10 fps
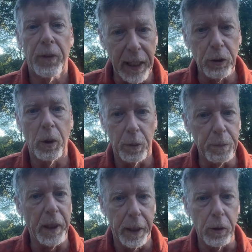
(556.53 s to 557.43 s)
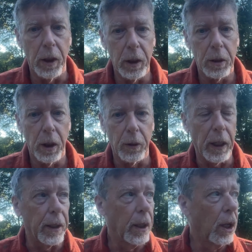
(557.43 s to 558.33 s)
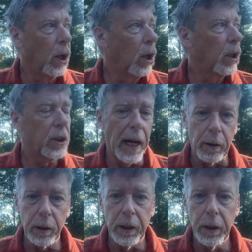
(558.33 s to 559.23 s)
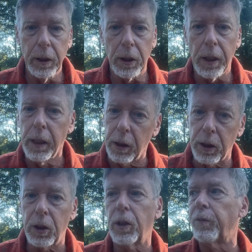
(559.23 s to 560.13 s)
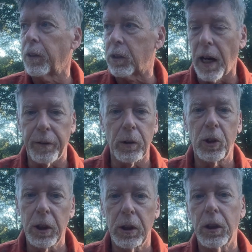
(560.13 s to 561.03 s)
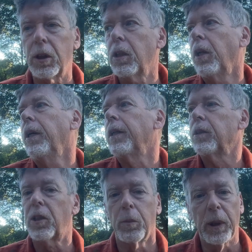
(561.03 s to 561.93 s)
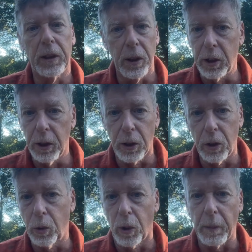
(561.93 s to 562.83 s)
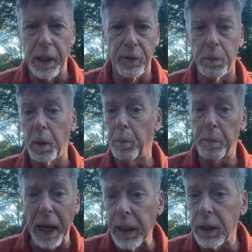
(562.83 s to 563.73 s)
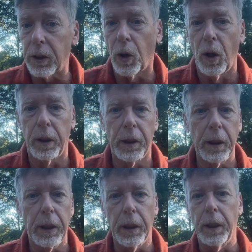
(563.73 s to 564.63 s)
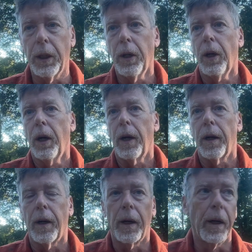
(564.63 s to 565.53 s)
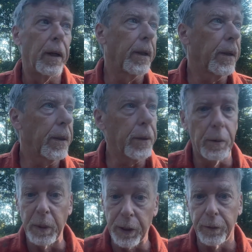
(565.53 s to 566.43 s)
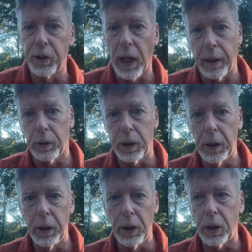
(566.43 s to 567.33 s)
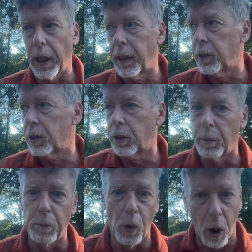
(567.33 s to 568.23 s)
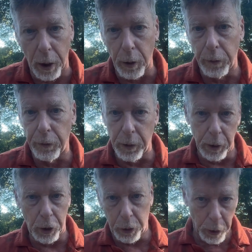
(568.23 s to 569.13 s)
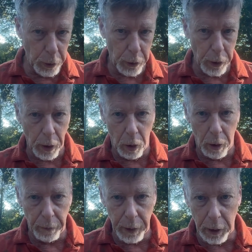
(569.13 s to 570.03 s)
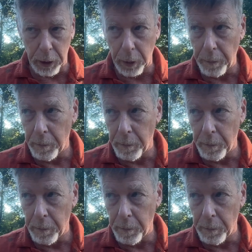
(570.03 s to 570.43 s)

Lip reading: That's what Plato does, okay? Socrates is the philosophical Jesus. In some ways, the Jesus story might even be based on the myth of Socrates as the martyr for the truth and all of this.